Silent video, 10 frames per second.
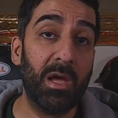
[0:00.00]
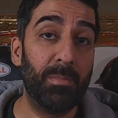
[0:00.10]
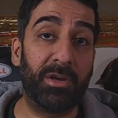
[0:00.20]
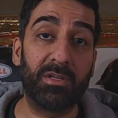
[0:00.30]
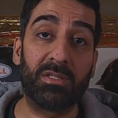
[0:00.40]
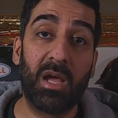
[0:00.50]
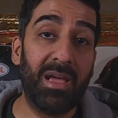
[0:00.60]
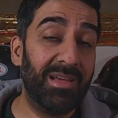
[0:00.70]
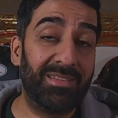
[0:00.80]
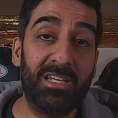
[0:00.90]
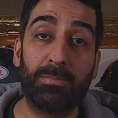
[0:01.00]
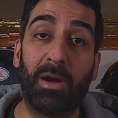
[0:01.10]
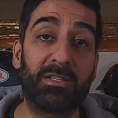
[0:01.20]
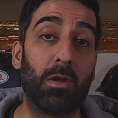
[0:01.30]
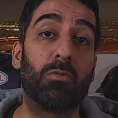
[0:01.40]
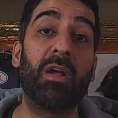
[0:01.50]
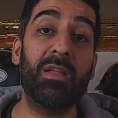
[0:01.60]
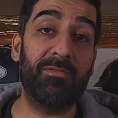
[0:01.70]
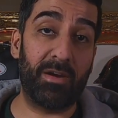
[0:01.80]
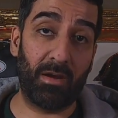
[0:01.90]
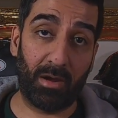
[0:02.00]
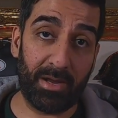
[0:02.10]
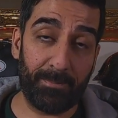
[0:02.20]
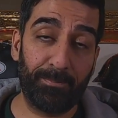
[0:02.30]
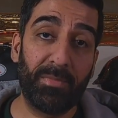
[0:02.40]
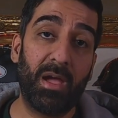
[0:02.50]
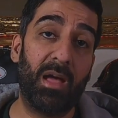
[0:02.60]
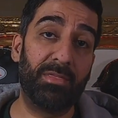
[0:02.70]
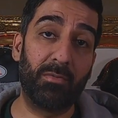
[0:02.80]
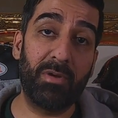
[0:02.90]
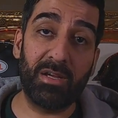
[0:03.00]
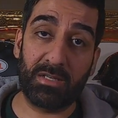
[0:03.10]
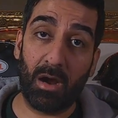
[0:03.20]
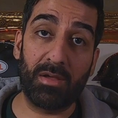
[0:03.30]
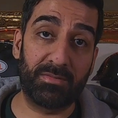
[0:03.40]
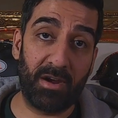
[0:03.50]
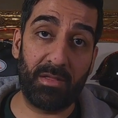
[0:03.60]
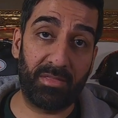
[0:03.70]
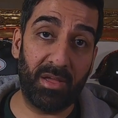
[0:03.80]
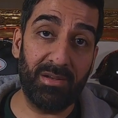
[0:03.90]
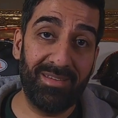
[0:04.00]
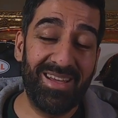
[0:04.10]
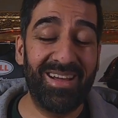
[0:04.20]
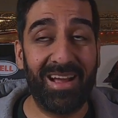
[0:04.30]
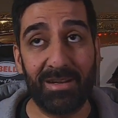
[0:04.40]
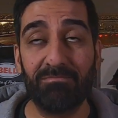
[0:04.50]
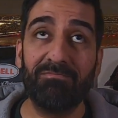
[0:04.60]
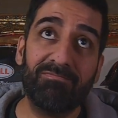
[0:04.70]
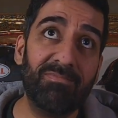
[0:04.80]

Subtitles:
because these bikes are already very light and the rear tire is very thin. And